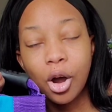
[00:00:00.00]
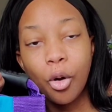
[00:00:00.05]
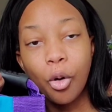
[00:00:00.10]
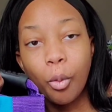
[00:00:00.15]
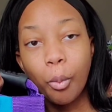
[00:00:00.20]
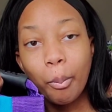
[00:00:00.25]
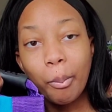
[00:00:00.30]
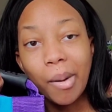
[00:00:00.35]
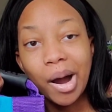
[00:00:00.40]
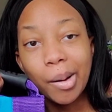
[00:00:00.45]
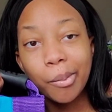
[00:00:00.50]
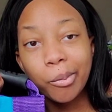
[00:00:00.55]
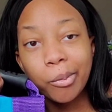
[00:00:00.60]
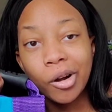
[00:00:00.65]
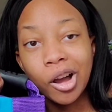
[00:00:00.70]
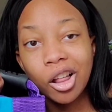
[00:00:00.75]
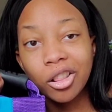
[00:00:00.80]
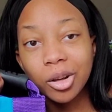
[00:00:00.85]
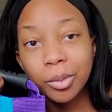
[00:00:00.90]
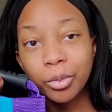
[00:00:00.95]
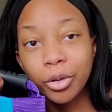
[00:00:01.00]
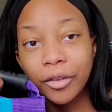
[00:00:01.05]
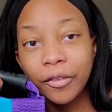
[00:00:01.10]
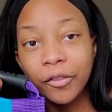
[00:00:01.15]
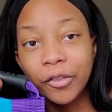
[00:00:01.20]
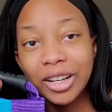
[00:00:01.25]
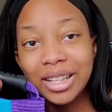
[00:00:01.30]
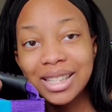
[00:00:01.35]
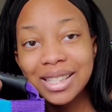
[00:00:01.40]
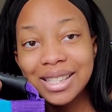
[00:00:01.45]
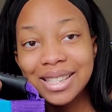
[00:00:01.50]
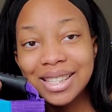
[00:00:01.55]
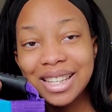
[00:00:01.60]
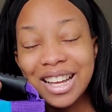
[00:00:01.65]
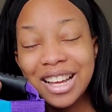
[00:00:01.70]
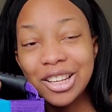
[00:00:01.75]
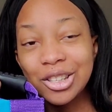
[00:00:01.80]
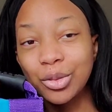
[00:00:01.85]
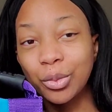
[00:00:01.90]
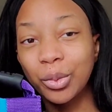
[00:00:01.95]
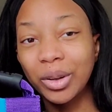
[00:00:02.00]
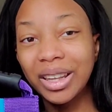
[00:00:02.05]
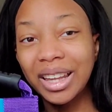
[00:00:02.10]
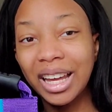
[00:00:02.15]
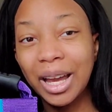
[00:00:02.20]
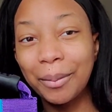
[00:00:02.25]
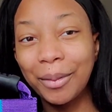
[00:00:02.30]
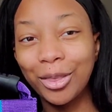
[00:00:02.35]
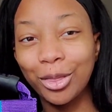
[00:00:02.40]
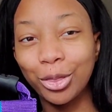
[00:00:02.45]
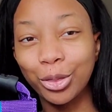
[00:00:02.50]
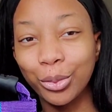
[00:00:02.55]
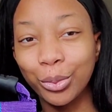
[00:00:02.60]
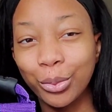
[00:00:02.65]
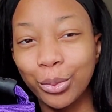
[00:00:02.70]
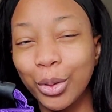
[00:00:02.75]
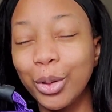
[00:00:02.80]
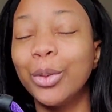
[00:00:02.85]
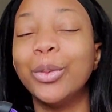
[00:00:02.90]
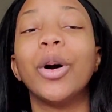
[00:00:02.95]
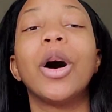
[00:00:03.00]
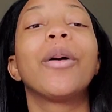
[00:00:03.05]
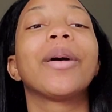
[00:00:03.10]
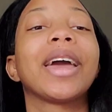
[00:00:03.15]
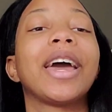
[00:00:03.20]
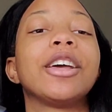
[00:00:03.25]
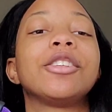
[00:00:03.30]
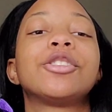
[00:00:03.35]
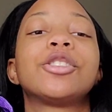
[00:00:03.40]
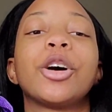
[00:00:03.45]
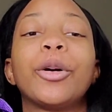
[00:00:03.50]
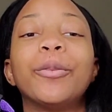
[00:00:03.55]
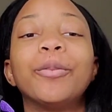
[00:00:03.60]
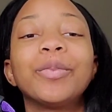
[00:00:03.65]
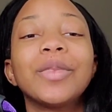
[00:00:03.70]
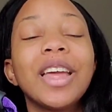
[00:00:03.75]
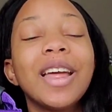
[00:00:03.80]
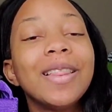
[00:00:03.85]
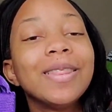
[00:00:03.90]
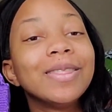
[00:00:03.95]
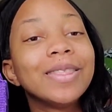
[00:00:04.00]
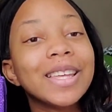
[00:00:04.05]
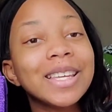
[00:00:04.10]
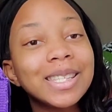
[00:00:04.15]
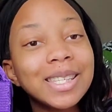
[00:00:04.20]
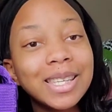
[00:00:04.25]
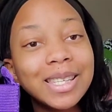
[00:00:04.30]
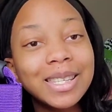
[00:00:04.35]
My color preference is really coming through. Okay, so this is